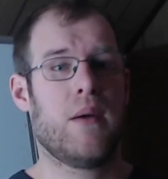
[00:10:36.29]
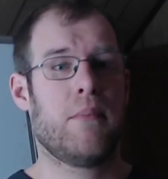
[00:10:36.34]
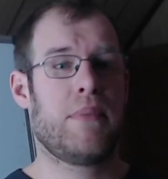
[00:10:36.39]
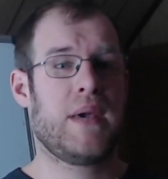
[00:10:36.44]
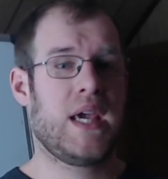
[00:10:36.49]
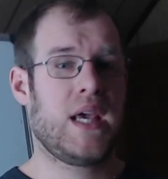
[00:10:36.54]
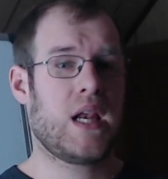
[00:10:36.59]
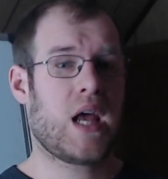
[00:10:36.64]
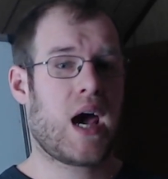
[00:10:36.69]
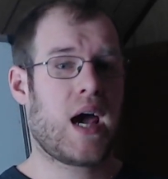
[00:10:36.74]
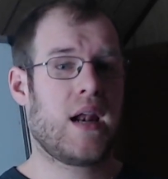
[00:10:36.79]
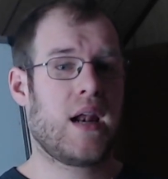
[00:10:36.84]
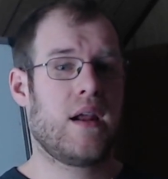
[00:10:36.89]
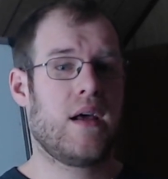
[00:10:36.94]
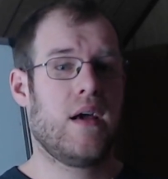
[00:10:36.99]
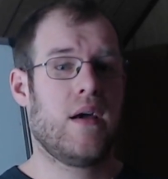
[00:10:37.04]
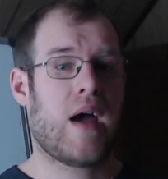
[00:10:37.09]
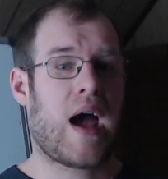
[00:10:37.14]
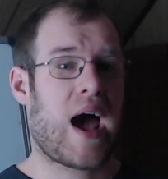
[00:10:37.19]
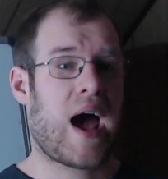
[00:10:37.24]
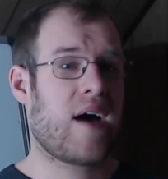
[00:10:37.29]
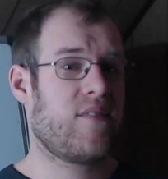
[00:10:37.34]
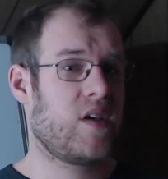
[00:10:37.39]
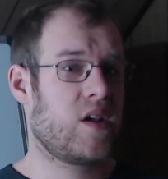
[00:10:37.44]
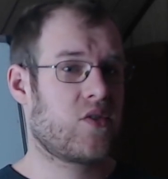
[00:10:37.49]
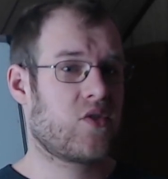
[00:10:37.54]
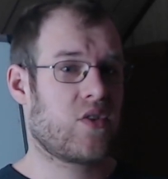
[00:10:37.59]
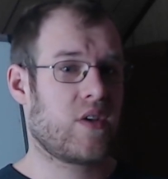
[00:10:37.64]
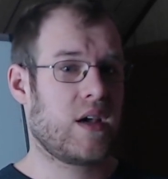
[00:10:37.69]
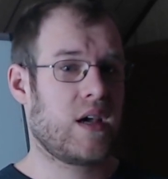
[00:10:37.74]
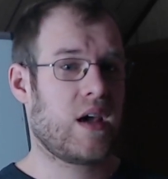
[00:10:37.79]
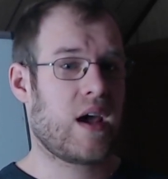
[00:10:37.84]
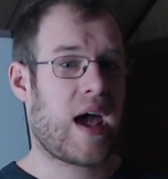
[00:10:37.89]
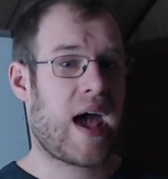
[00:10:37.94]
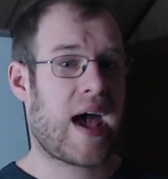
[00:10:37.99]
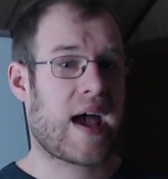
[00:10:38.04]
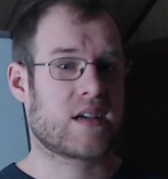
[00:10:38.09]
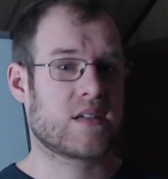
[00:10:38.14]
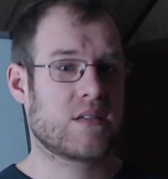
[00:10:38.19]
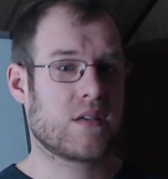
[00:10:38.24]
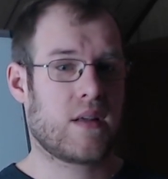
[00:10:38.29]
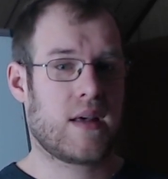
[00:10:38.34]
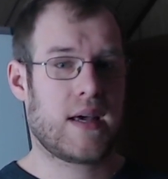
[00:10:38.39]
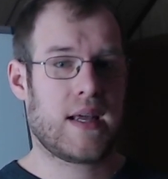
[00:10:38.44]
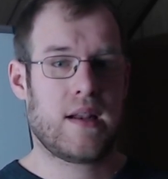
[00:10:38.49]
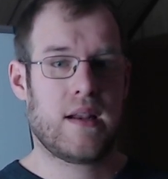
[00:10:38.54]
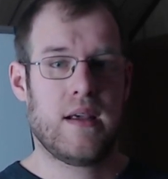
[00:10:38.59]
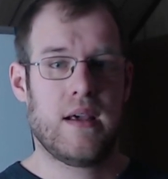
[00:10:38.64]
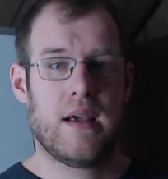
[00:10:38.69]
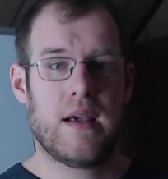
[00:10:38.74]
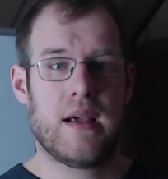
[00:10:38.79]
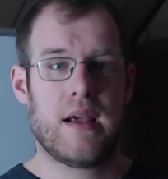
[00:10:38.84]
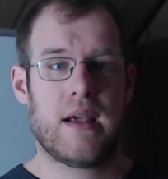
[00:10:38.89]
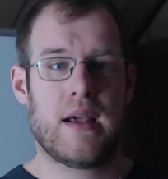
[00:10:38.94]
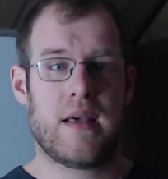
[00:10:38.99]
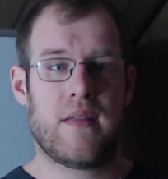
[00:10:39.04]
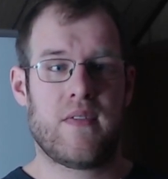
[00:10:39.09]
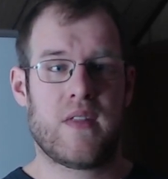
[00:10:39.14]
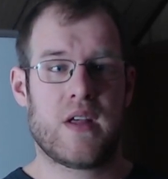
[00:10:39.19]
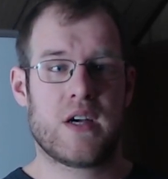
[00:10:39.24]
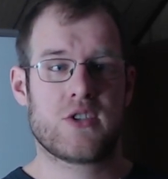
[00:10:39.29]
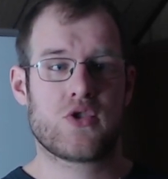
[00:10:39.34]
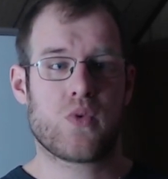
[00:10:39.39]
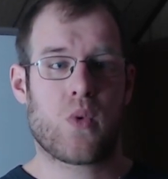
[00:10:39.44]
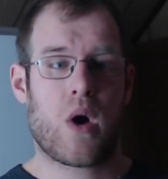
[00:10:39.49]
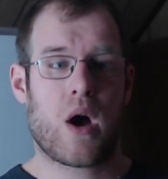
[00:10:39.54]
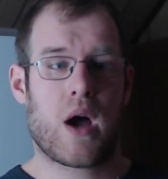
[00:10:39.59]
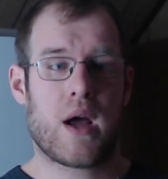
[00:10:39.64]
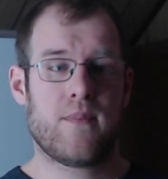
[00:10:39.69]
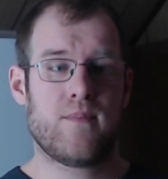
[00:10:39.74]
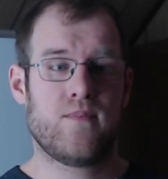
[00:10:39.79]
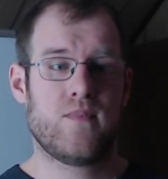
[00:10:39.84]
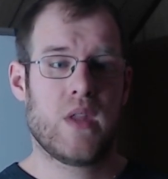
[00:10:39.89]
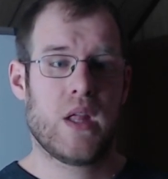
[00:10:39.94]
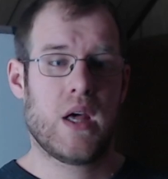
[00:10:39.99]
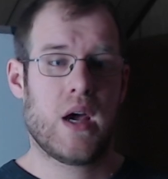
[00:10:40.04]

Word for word: Peanut, obviously excellent in this one.